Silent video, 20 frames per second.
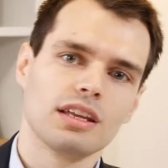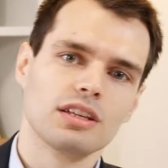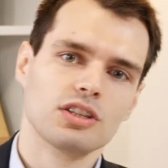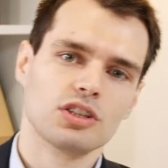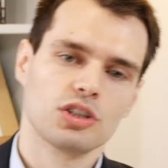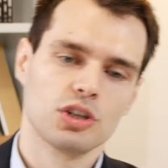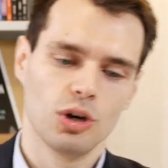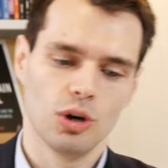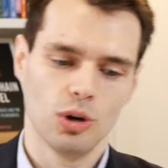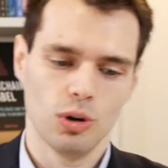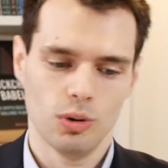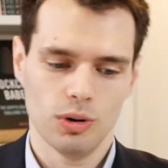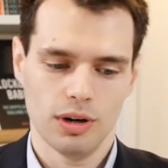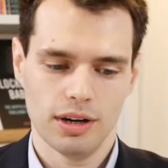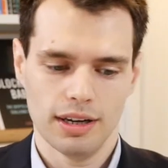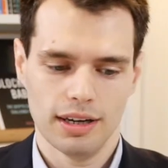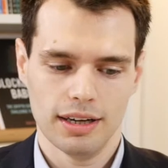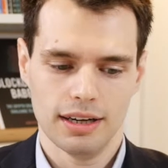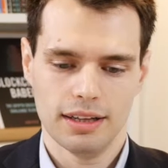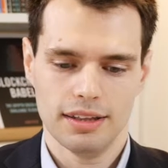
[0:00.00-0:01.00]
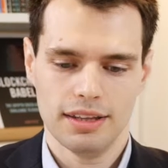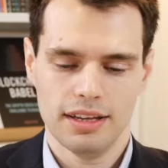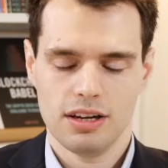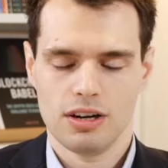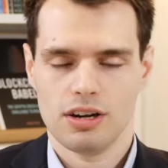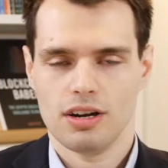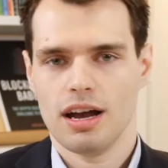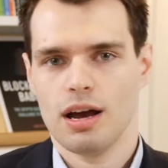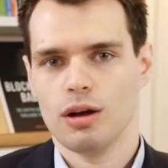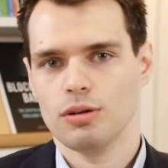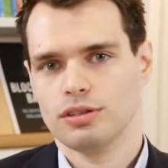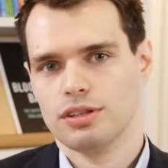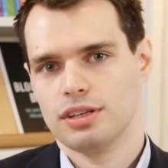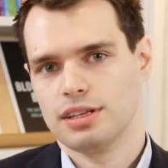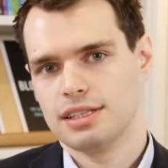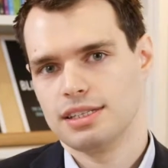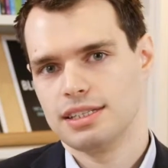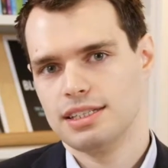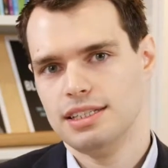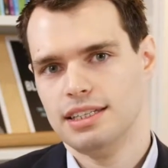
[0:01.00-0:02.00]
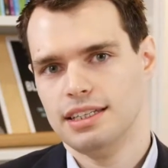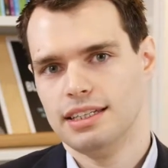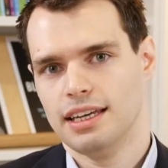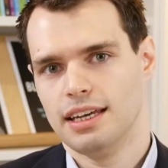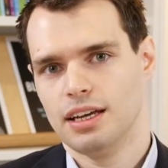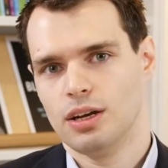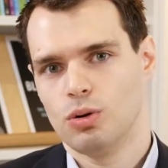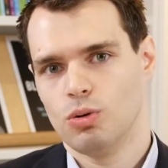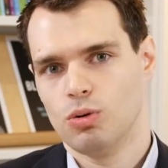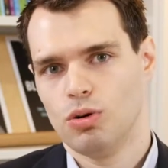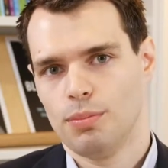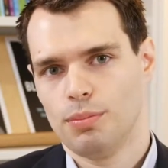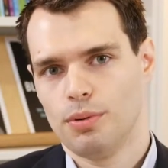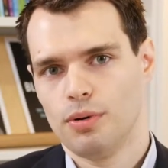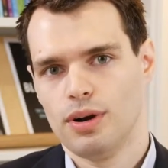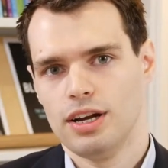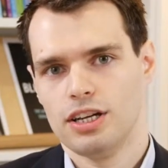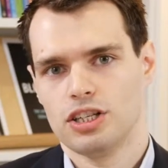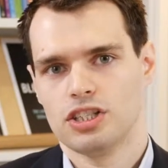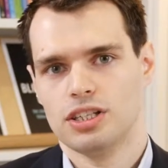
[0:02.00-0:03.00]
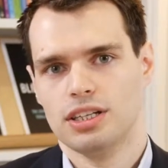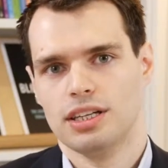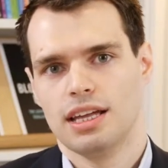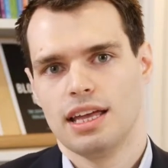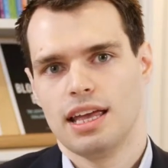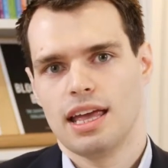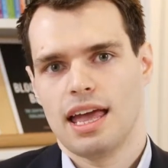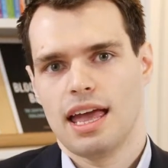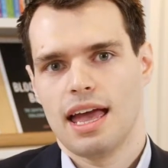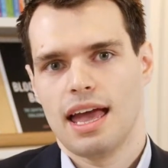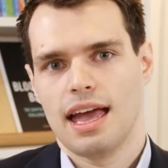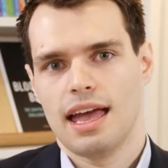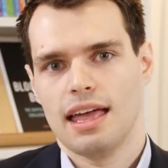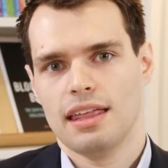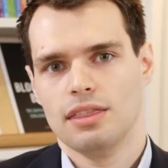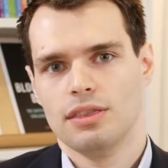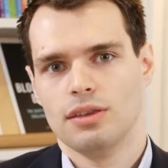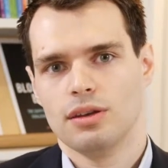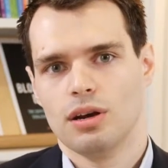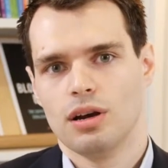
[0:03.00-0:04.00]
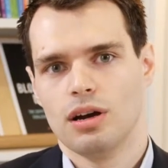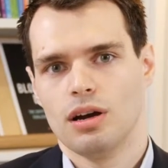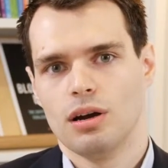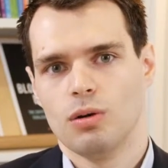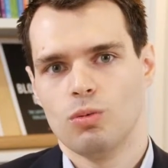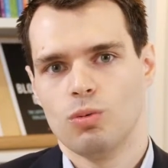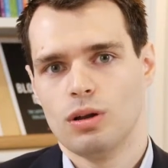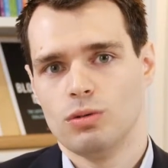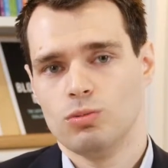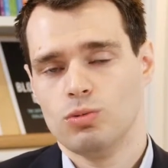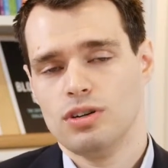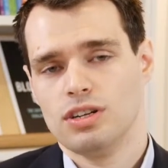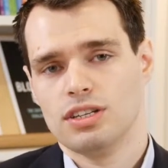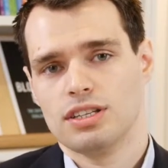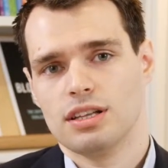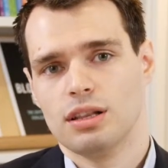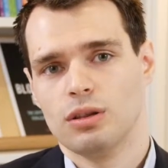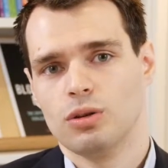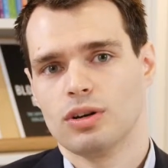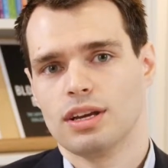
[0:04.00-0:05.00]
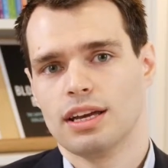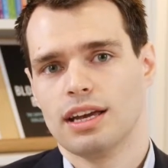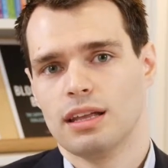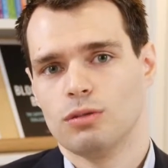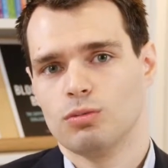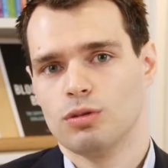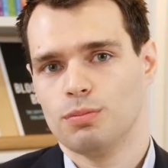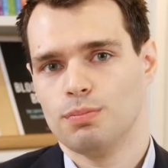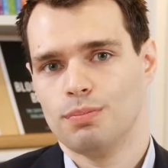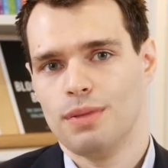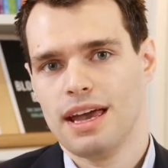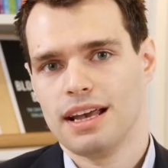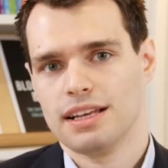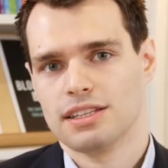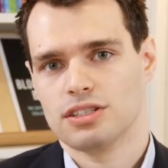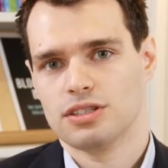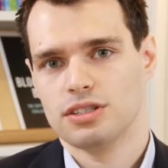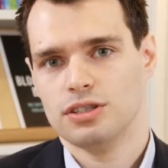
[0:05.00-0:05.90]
So they are out seeking cooperation. And when we're looking at what banks